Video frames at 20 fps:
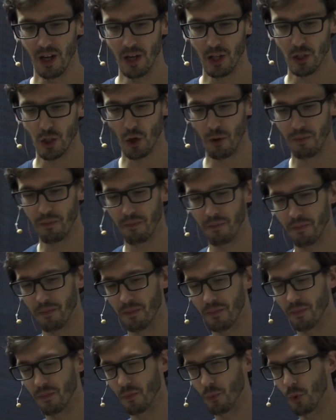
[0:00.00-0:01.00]
So
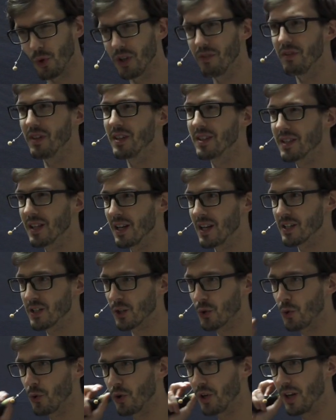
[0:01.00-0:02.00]
what even is cluster
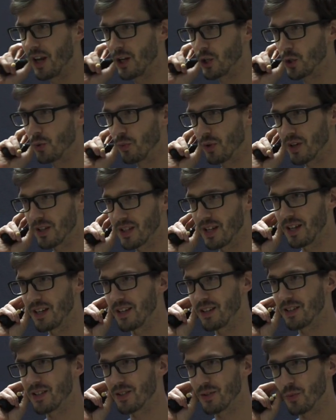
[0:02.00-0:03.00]
coordination? When I say
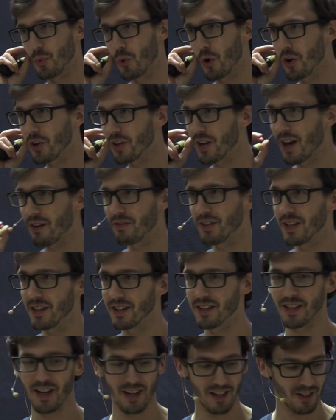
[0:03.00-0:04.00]
this word and have it in the
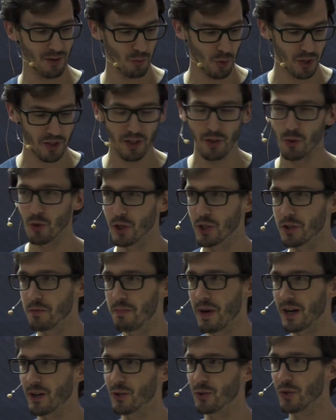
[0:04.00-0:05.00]
title, what did you
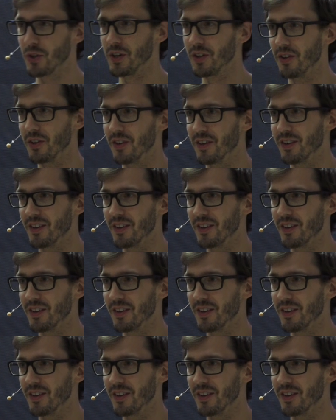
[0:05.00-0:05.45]
expect to hear?